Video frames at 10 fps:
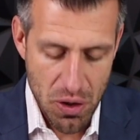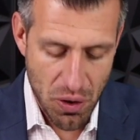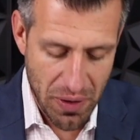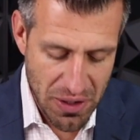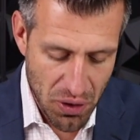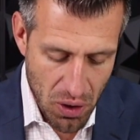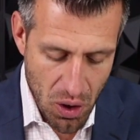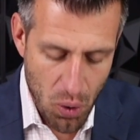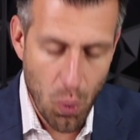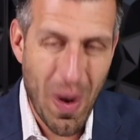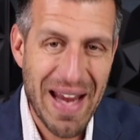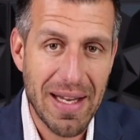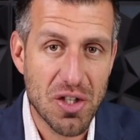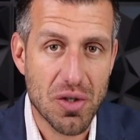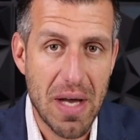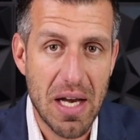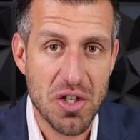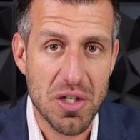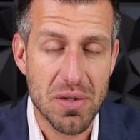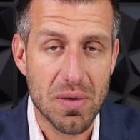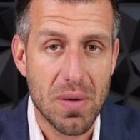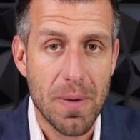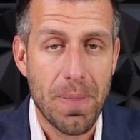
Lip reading: So these are all waiting strategies.